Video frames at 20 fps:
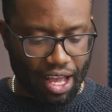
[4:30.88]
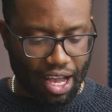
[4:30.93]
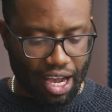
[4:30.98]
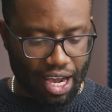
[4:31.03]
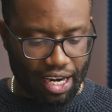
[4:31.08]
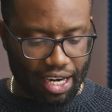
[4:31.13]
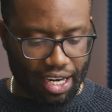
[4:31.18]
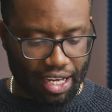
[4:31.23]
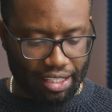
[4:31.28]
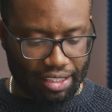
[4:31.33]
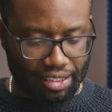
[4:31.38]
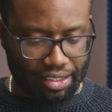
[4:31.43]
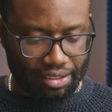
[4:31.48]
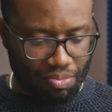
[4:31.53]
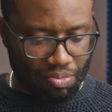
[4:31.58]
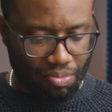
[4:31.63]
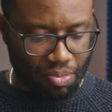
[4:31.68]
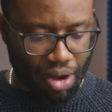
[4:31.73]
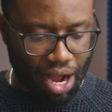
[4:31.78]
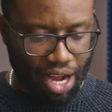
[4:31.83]
and at
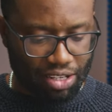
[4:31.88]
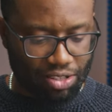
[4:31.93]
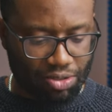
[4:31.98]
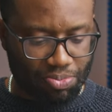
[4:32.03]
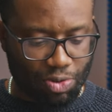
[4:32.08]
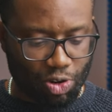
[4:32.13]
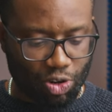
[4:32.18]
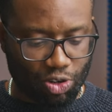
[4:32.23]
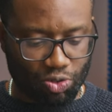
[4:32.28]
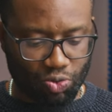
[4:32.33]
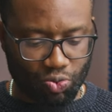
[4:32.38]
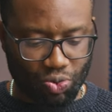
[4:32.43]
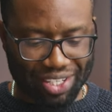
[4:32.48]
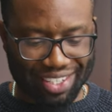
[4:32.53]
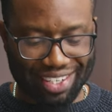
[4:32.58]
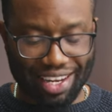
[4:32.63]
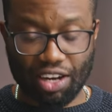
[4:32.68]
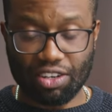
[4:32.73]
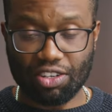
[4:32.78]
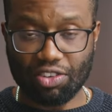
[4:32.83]
max mode
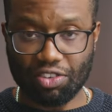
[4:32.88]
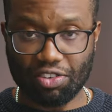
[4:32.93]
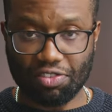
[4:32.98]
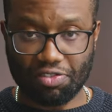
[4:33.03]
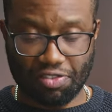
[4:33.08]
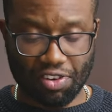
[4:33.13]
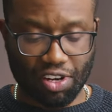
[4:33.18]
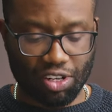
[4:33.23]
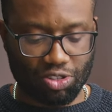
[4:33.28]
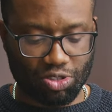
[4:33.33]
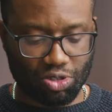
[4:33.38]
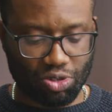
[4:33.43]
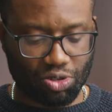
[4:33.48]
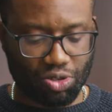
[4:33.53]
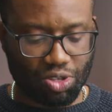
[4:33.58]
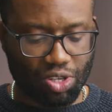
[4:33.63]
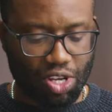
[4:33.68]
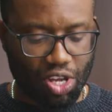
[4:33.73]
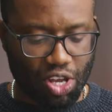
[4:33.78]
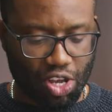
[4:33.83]
without the reflector,